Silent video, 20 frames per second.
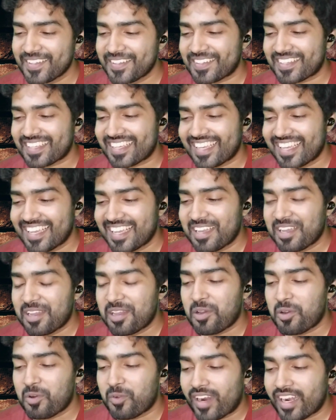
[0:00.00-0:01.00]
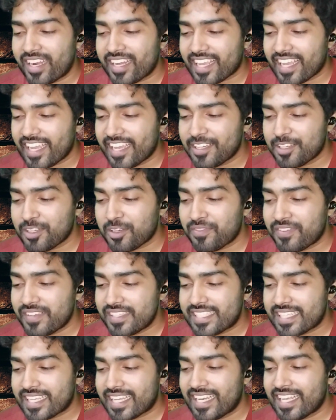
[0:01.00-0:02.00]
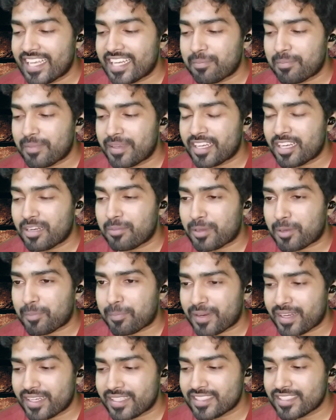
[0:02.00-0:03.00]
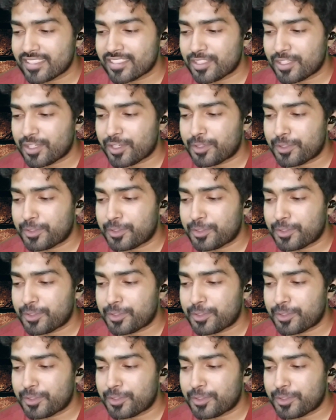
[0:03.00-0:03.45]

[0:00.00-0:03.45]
Okay. What kind of physical and mental preparations